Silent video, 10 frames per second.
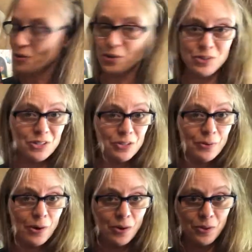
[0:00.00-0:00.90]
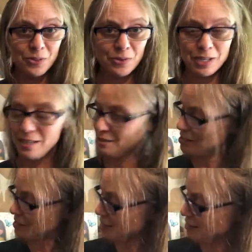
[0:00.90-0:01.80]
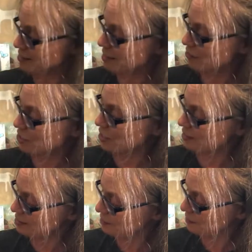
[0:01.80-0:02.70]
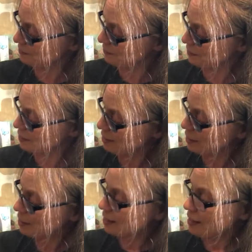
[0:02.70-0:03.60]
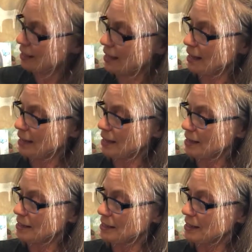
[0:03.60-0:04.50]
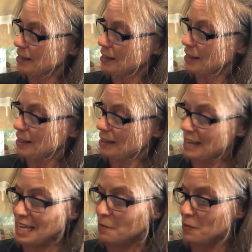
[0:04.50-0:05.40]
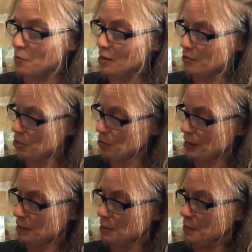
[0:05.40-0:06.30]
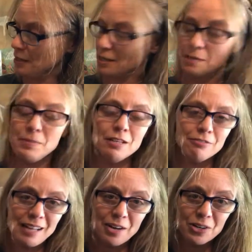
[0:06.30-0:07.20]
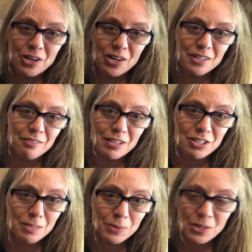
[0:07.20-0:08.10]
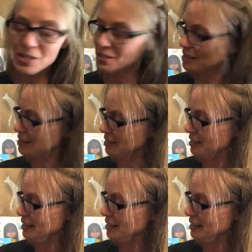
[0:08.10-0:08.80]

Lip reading: Or you can do all three, just like this cover does. And they can be whatever you want them to be. It can be a flower garden, a vegetable garden.